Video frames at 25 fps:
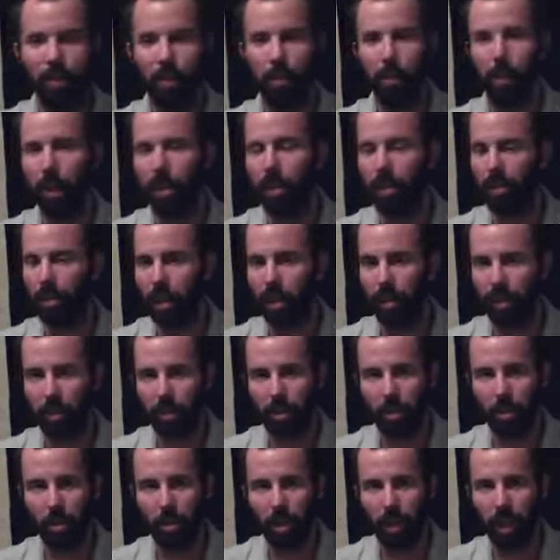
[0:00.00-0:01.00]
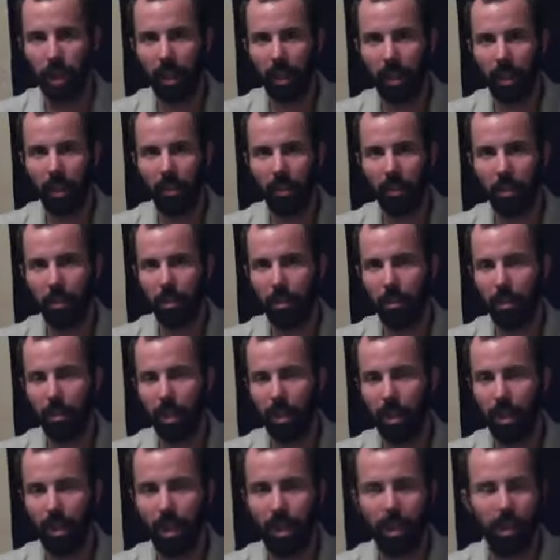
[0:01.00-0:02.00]
buttons on the screen. There's no
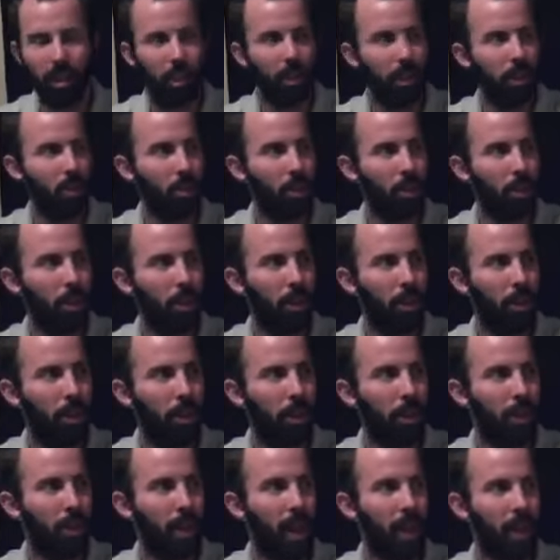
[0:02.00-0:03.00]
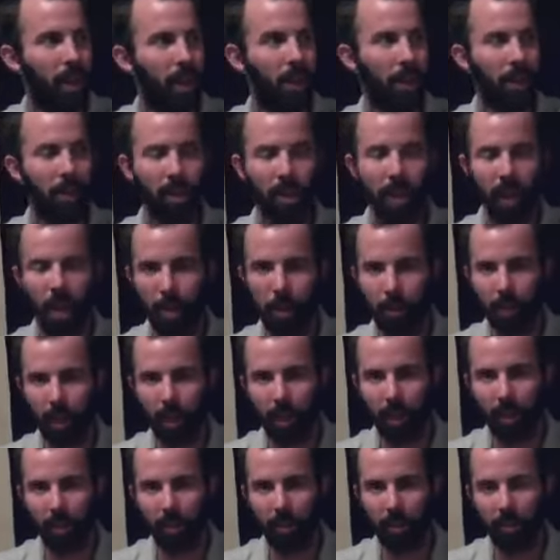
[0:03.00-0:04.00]
dedicated controls. It's not ergonomic.
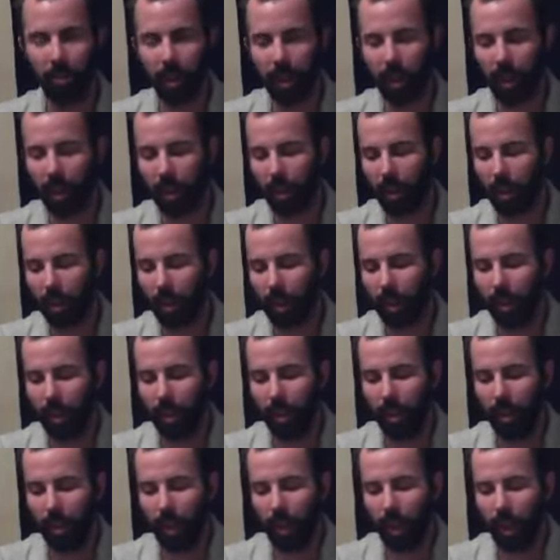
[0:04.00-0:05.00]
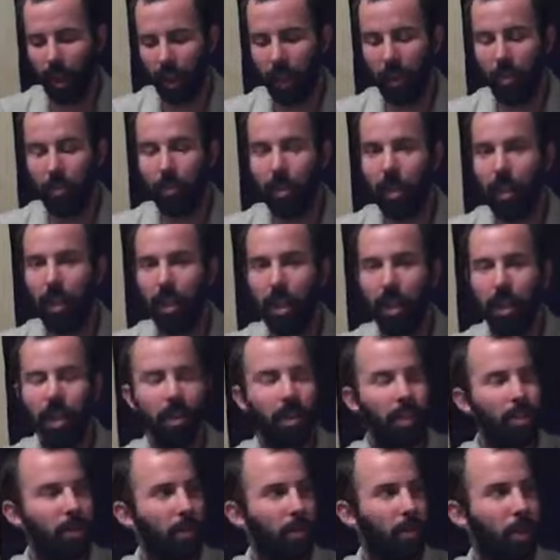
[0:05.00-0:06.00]
NVIDIA,
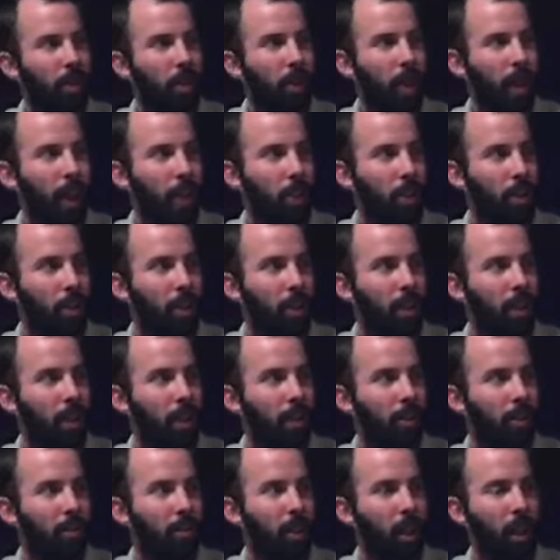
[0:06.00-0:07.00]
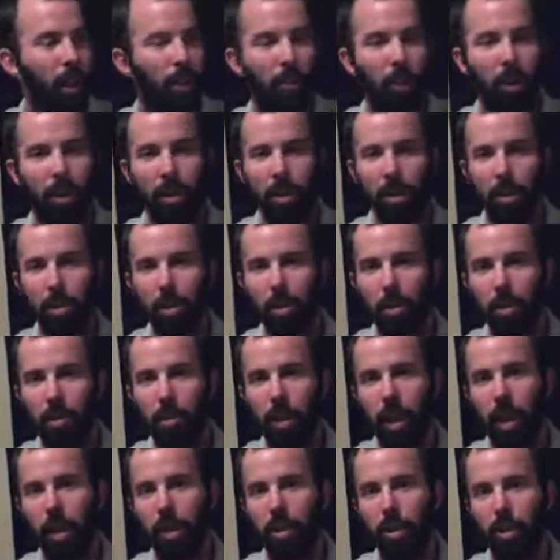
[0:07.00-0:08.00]
who actually are one of the two
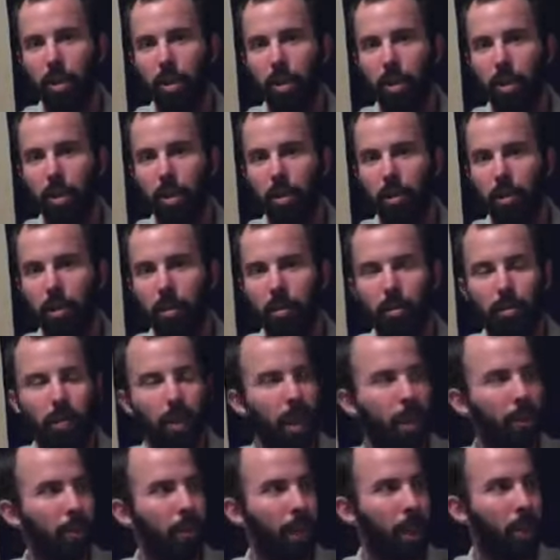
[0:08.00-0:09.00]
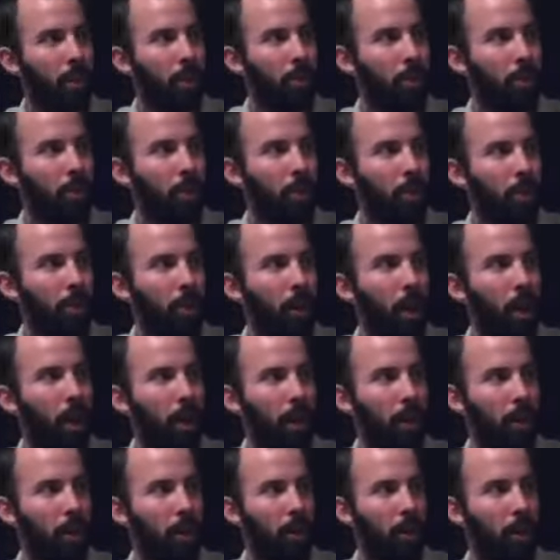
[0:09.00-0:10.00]
major manufacturers of
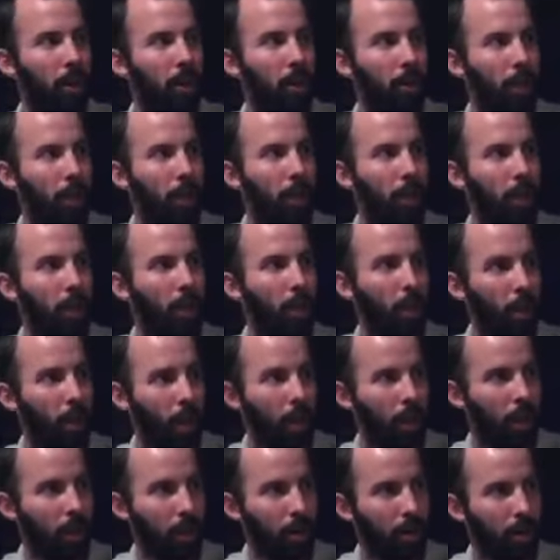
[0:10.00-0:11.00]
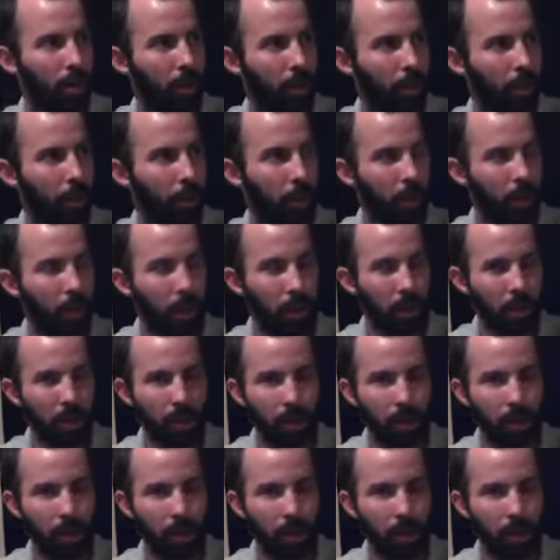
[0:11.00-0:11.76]
audio video cards for computers,